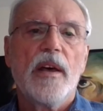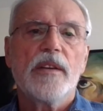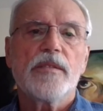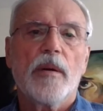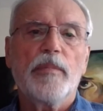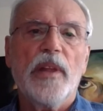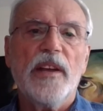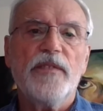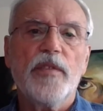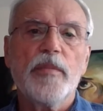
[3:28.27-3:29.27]
So a
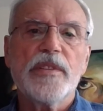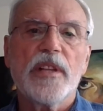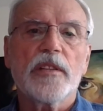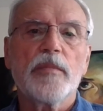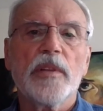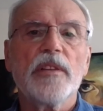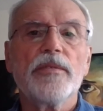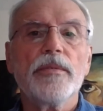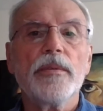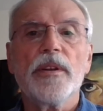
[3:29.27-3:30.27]
platform is ultimately
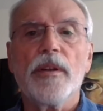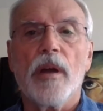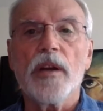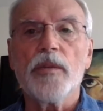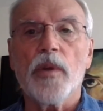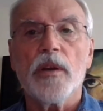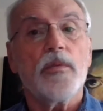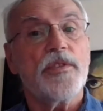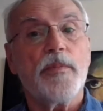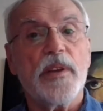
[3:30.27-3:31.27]
rooted in hardware,
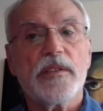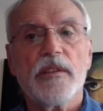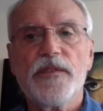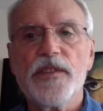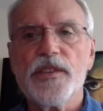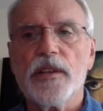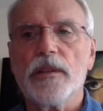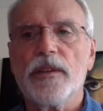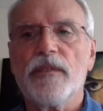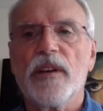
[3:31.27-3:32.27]
which makes it a
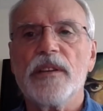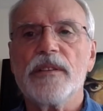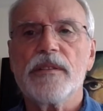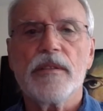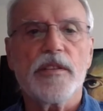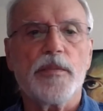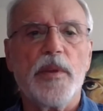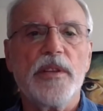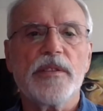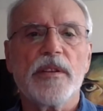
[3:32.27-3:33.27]
physical device. This
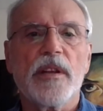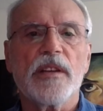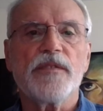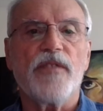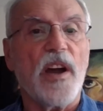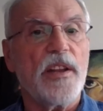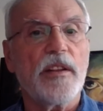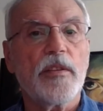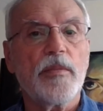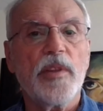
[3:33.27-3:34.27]
means that it has
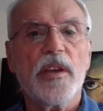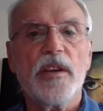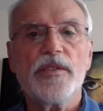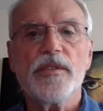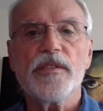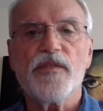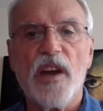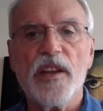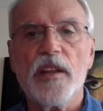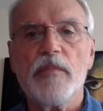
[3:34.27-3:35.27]
finite communications,
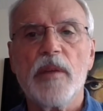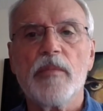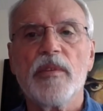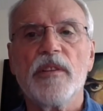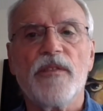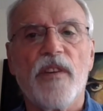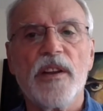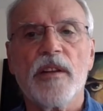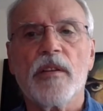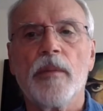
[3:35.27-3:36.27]
finite memory, and
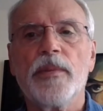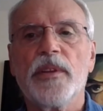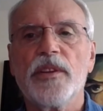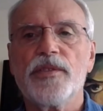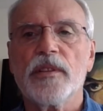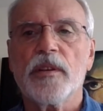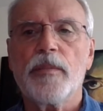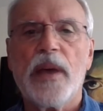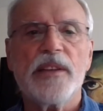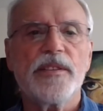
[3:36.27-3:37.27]
finite computational
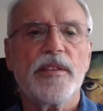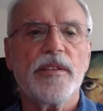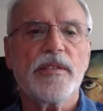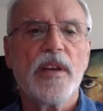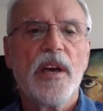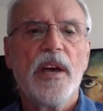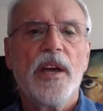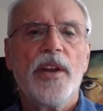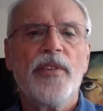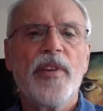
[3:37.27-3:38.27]
capacities.
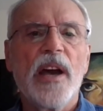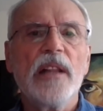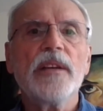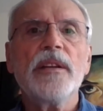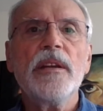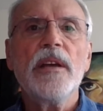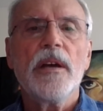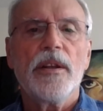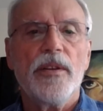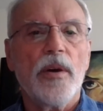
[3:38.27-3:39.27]
In reality,
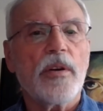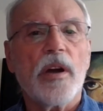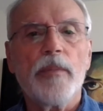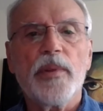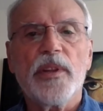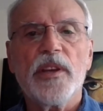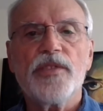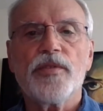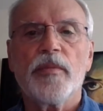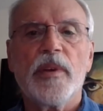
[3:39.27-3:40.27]
no
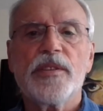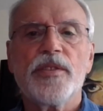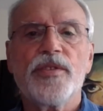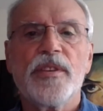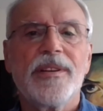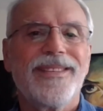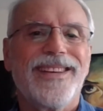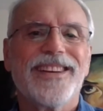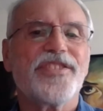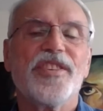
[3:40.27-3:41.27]
computation or message
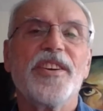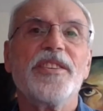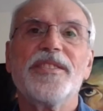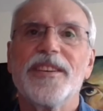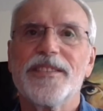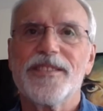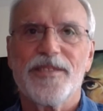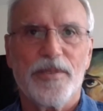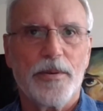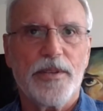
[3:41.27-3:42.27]
exchange takes
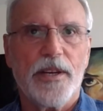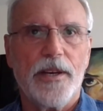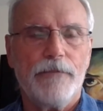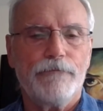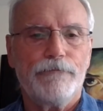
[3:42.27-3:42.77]
zero time.